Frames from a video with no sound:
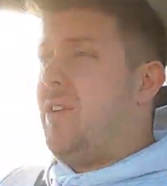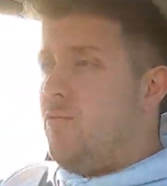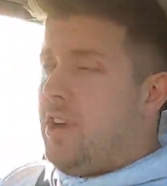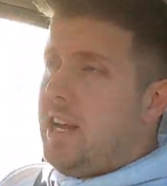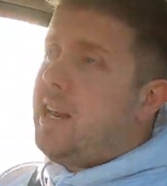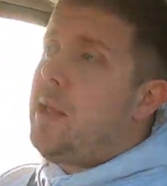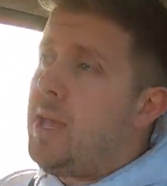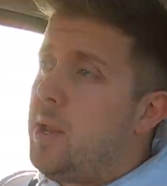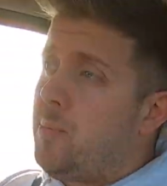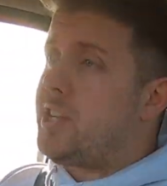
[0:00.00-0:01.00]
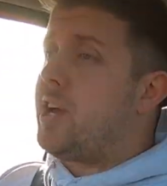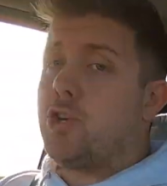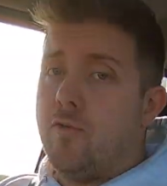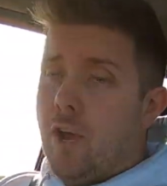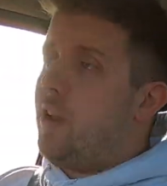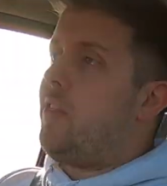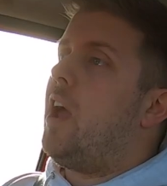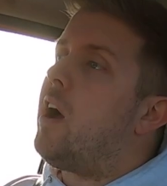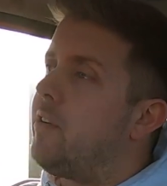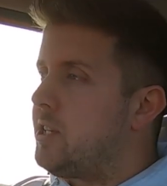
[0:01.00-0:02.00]
Really limited production run on the
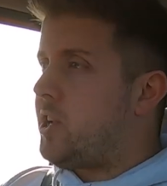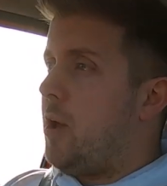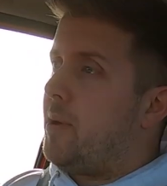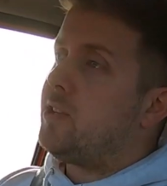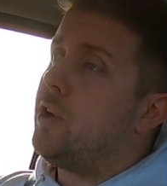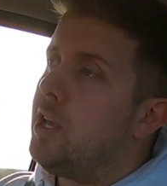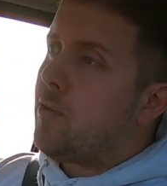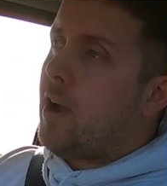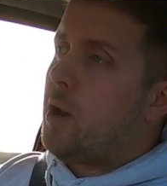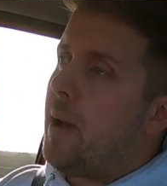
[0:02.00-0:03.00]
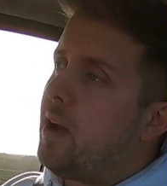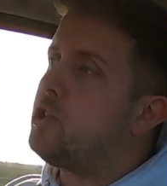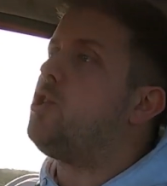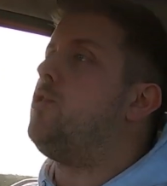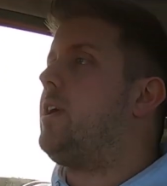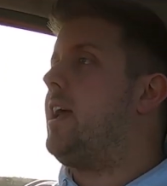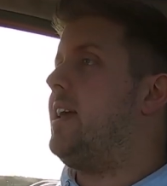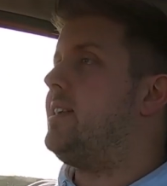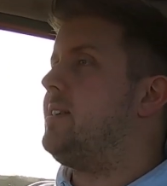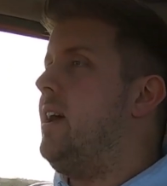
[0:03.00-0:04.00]
RS Turbos, only around about 2 years.